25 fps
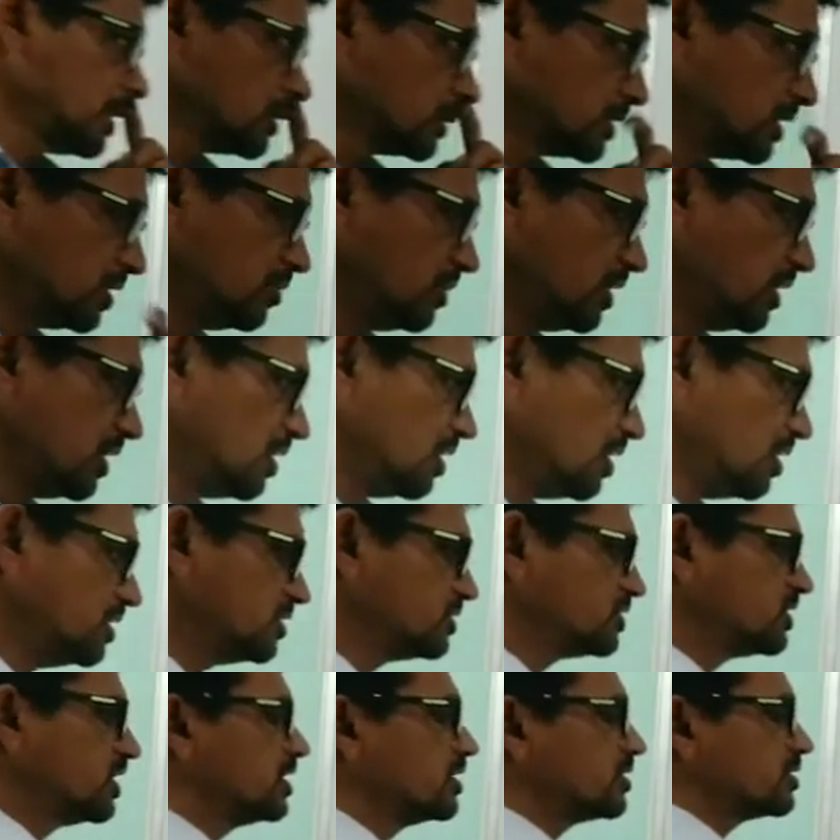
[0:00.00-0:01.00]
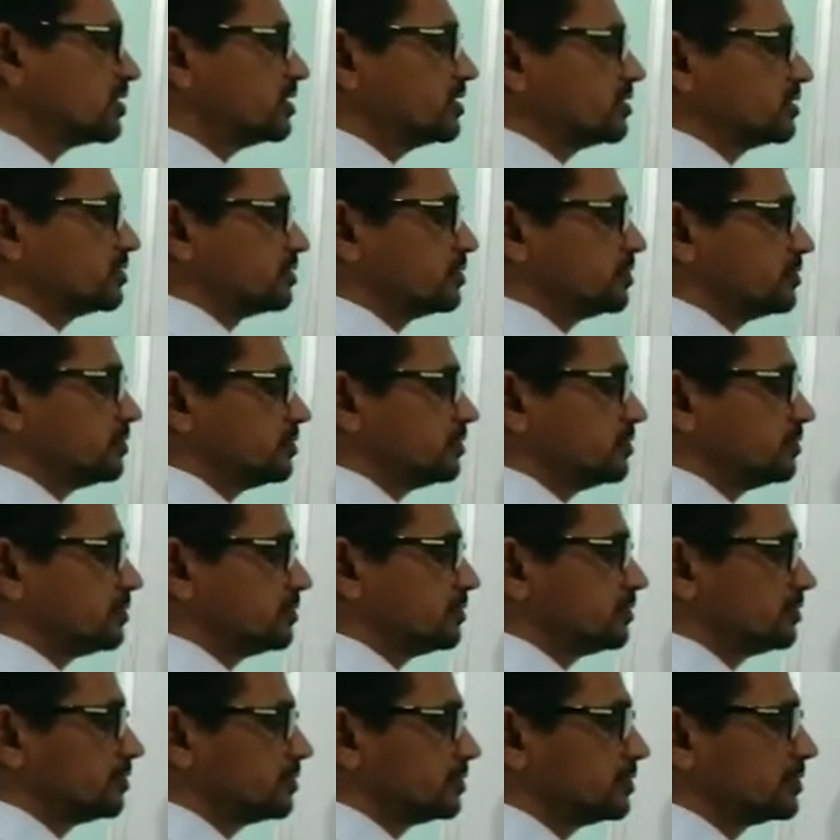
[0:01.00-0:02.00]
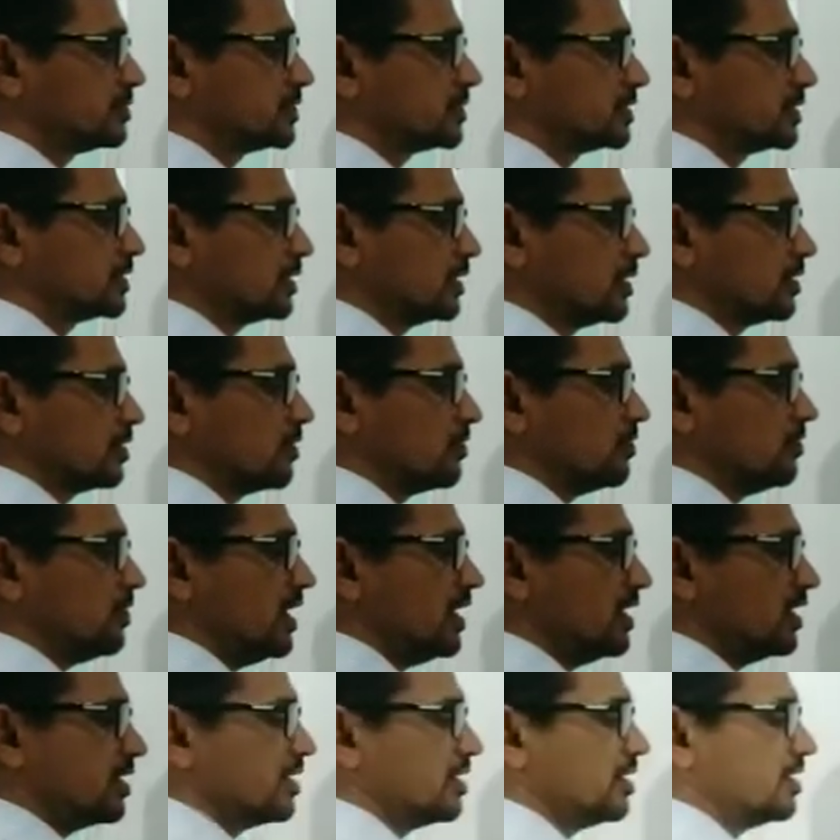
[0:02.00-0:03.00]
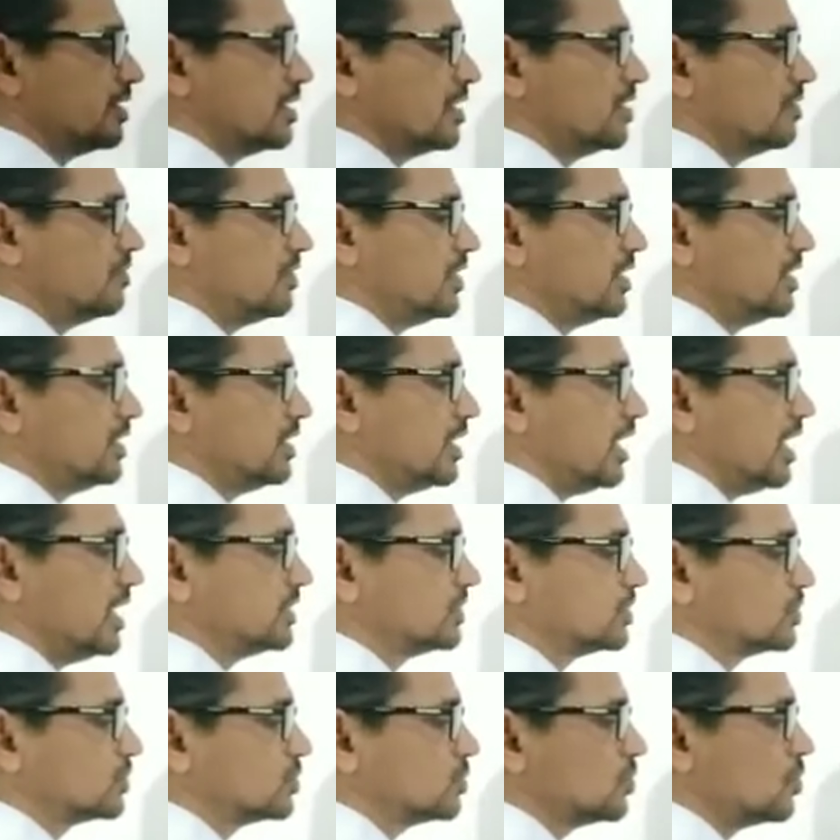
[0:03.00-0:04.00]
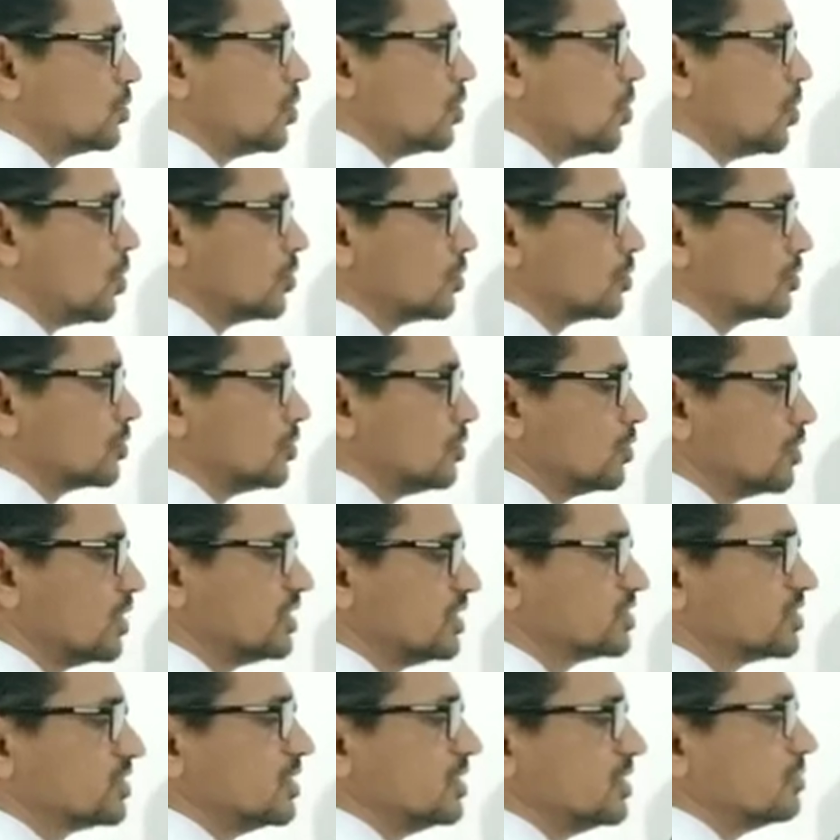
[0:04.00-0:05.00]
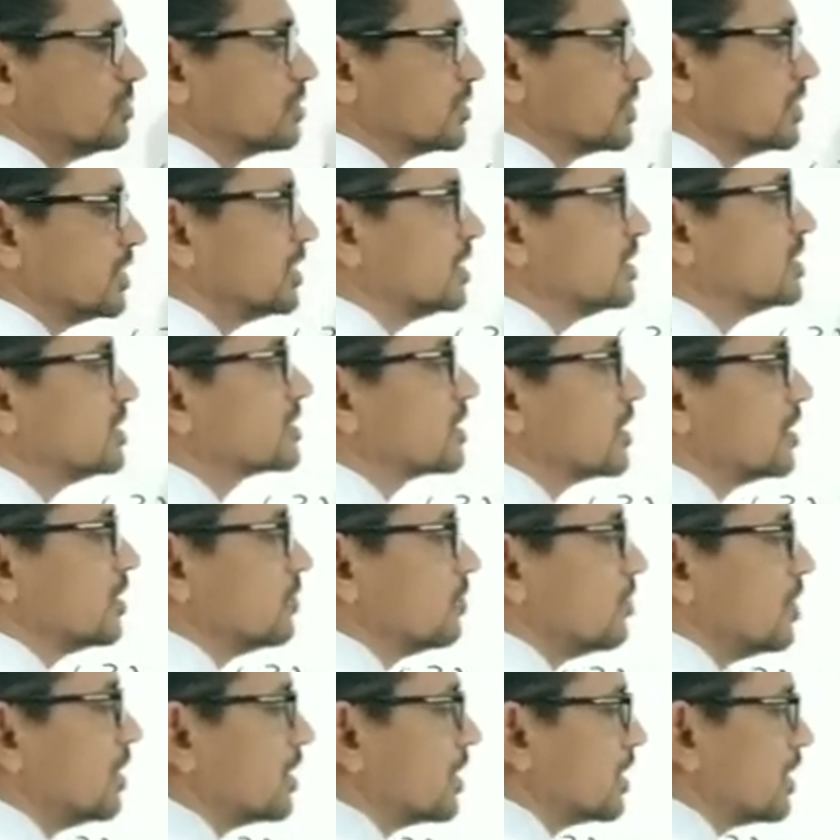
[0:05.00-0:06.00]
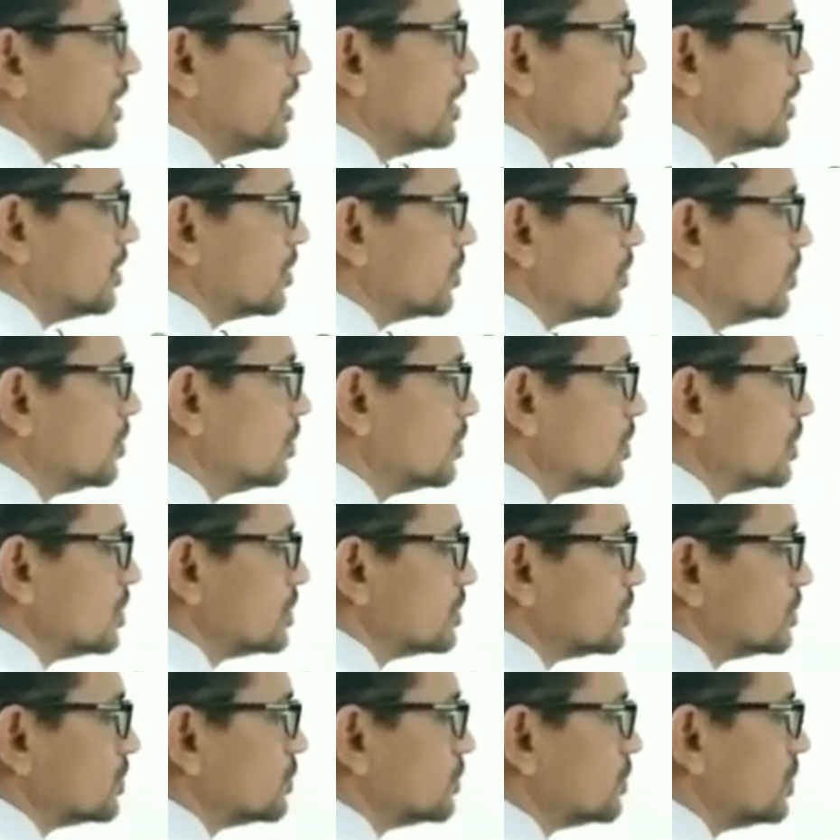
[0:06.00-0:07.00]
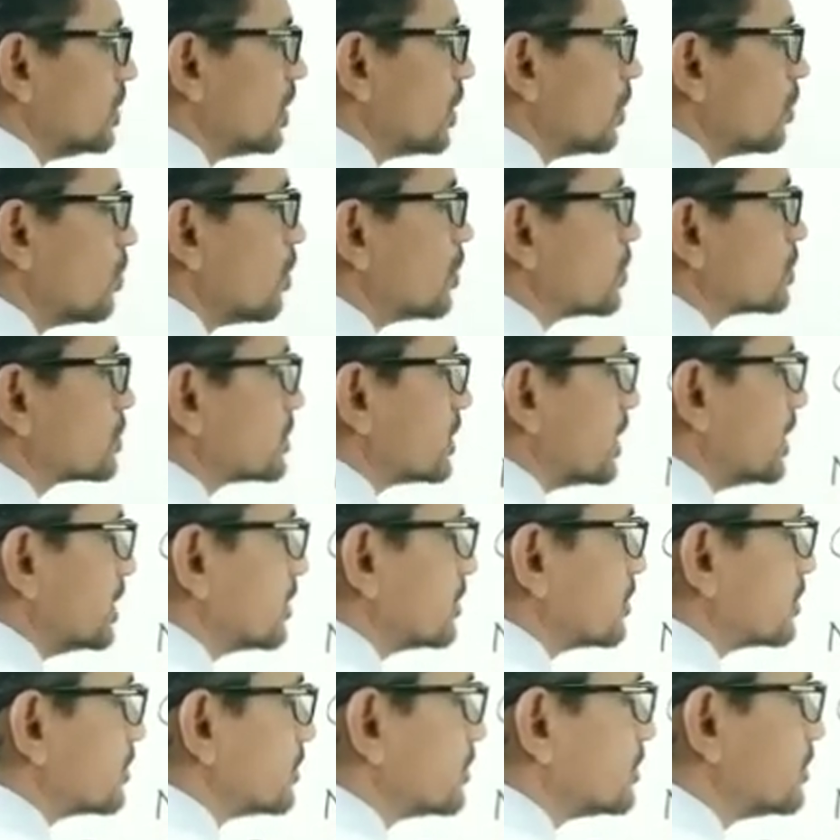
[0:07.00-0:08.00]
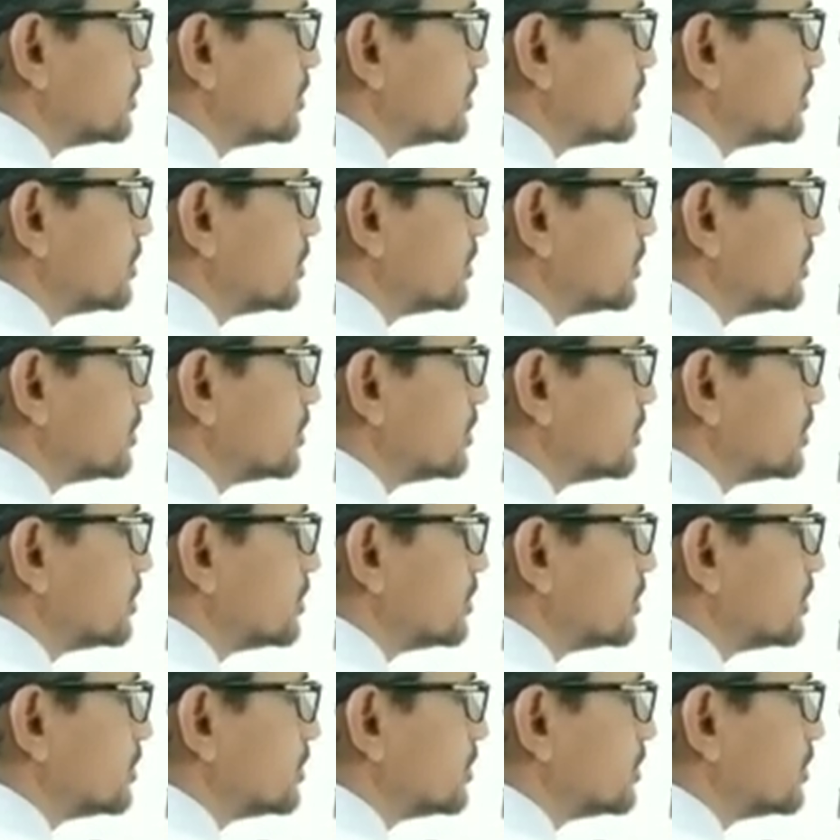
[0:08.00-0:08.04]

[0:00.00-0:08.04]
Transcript: Similarly, zinc when treated with H2O, okay, steam, it is converted into zinc oxide.